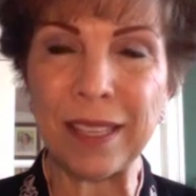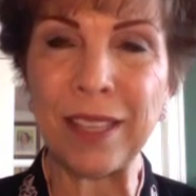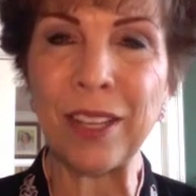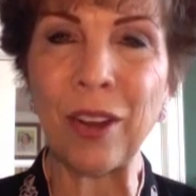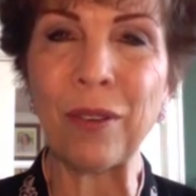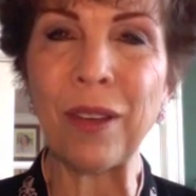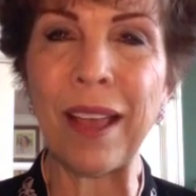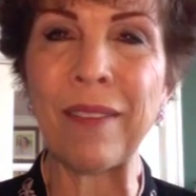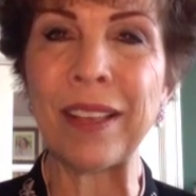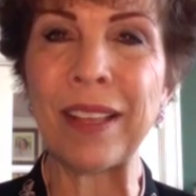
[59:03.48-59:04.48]

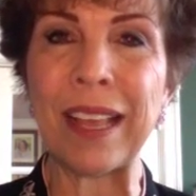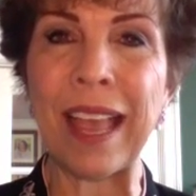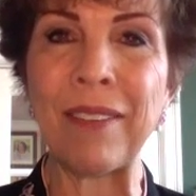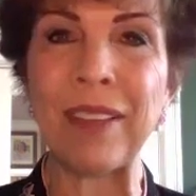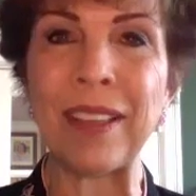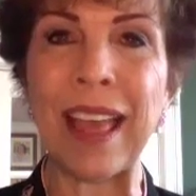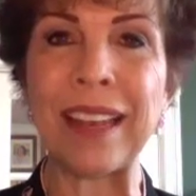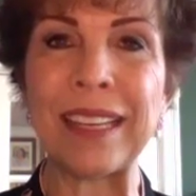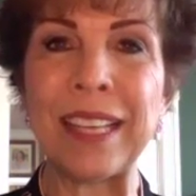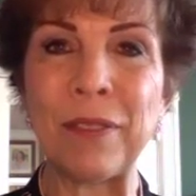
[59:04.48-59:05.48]
having
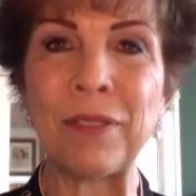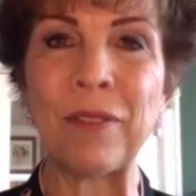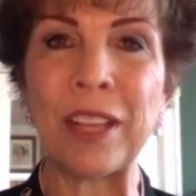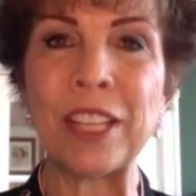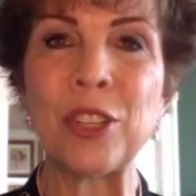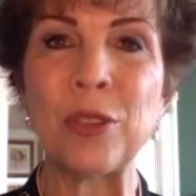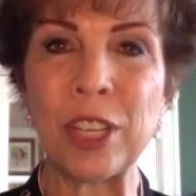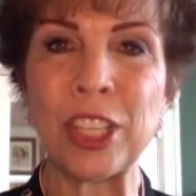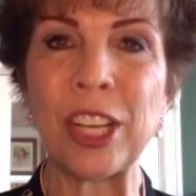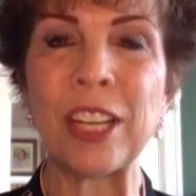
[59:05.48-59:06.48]
that gift of
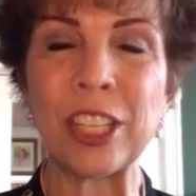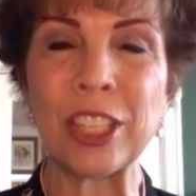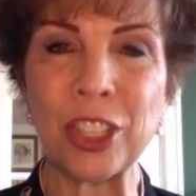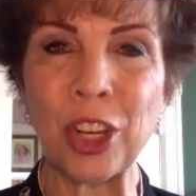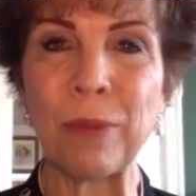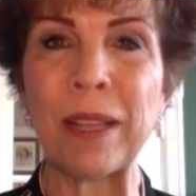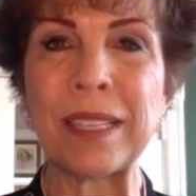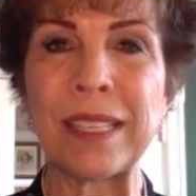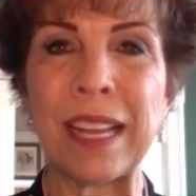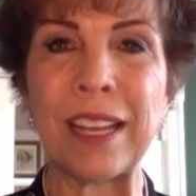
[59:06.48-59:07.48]
intuition and
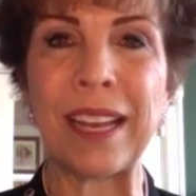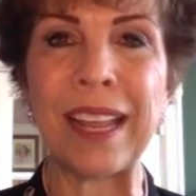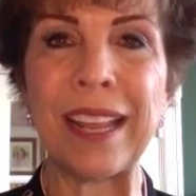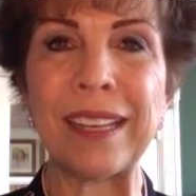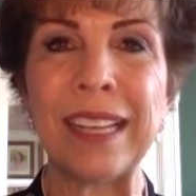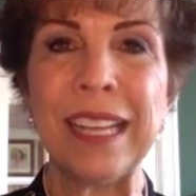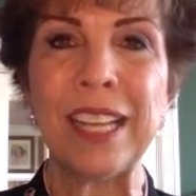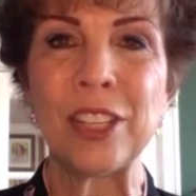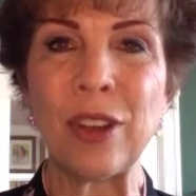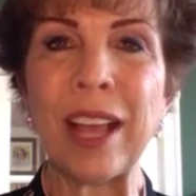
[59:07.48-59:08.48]
discernment, and
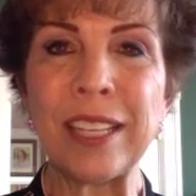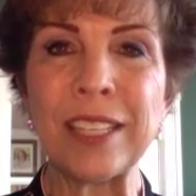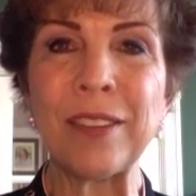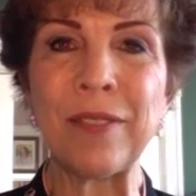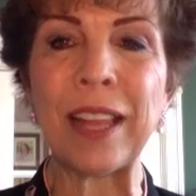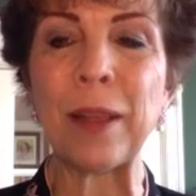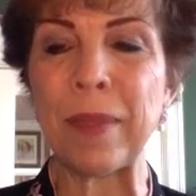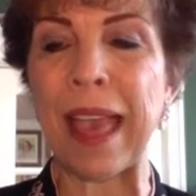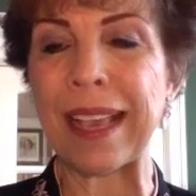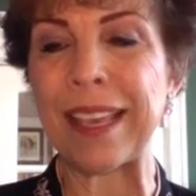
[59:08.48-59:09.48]
try to develop
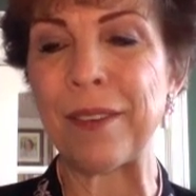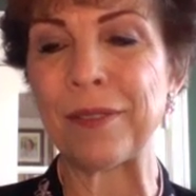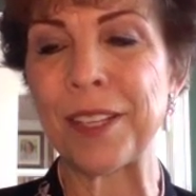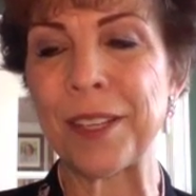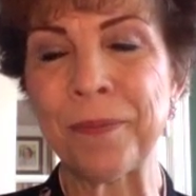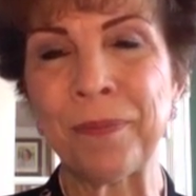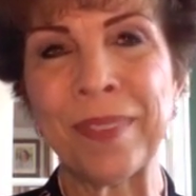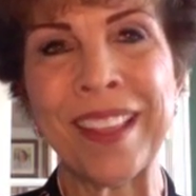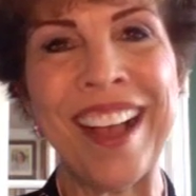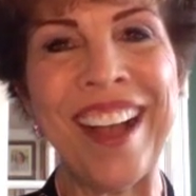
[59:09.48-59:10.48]
that gift.
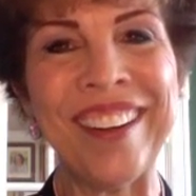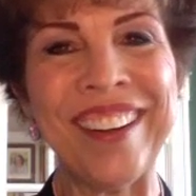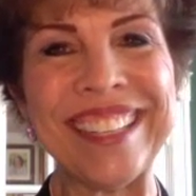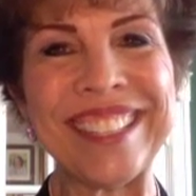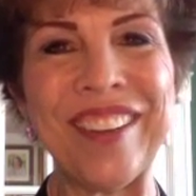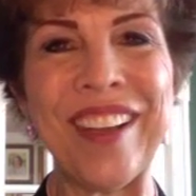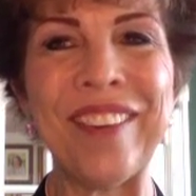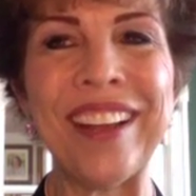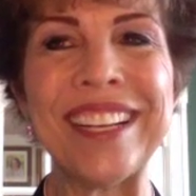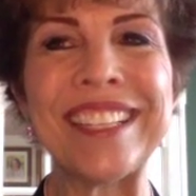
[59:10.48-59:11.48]
All right, so I
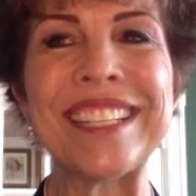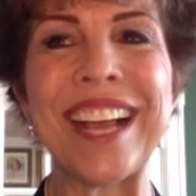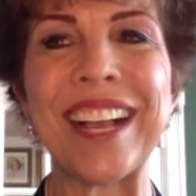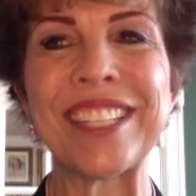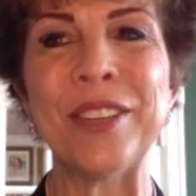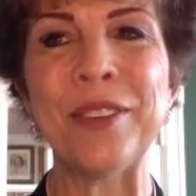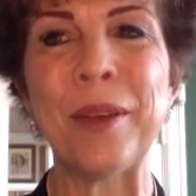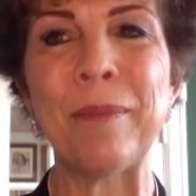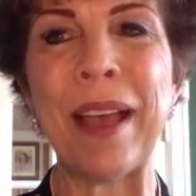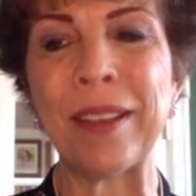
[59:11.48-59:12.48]
wanted to talk to you
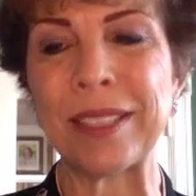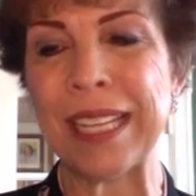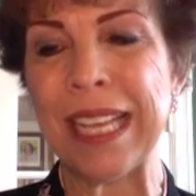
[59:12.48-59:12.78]
about